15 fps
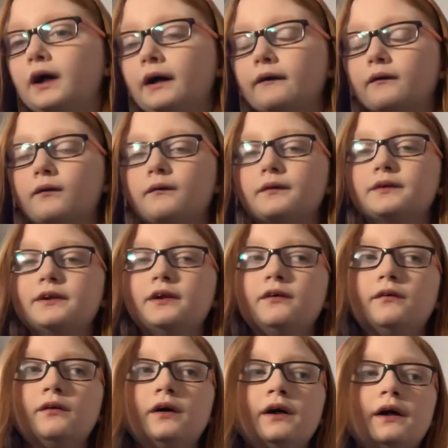I would
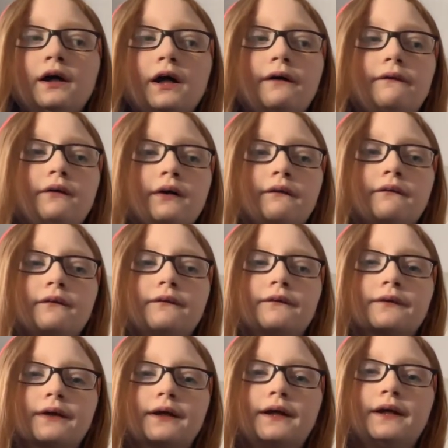also, if you have
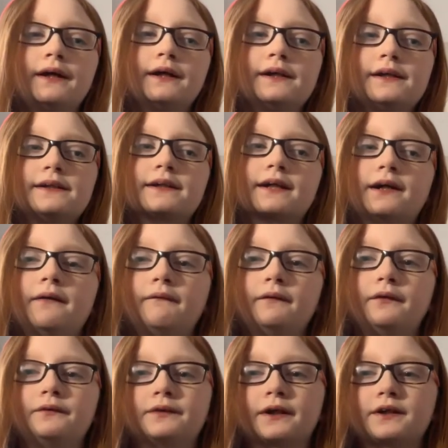those like candies that come
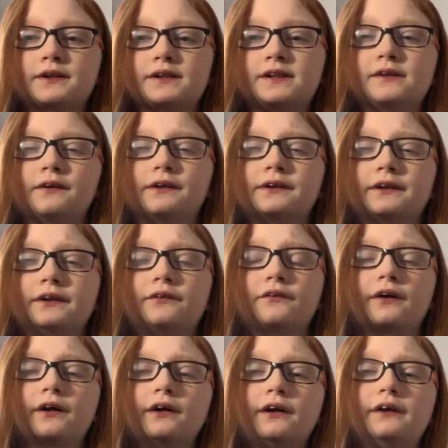in those like seriously
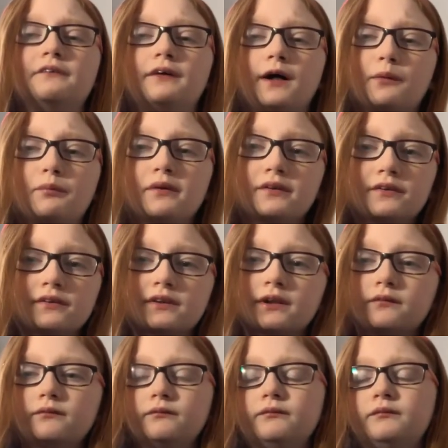crinkly wrappers or
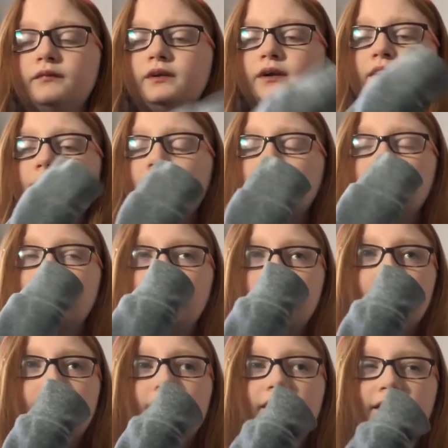something,
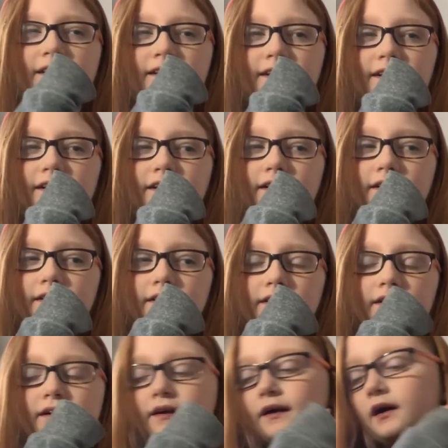then yeah.
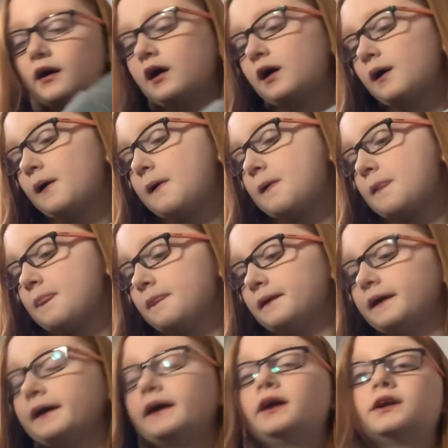
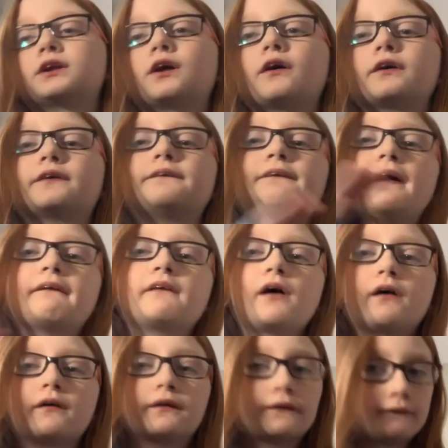They charge
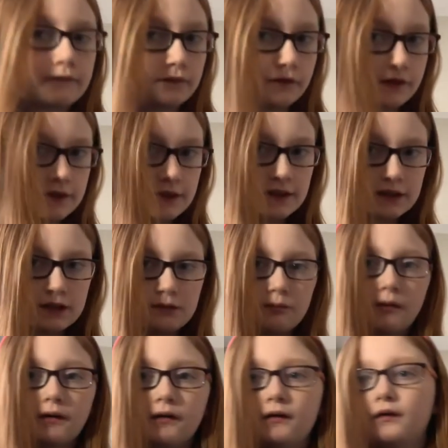$5 for a candy
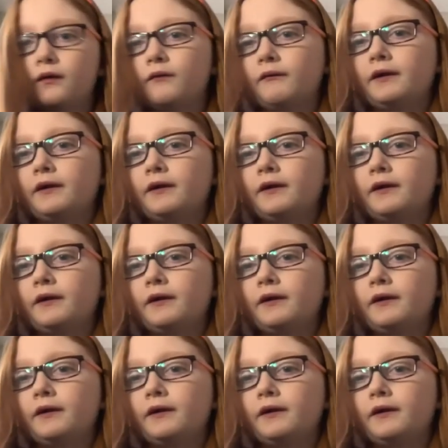bar.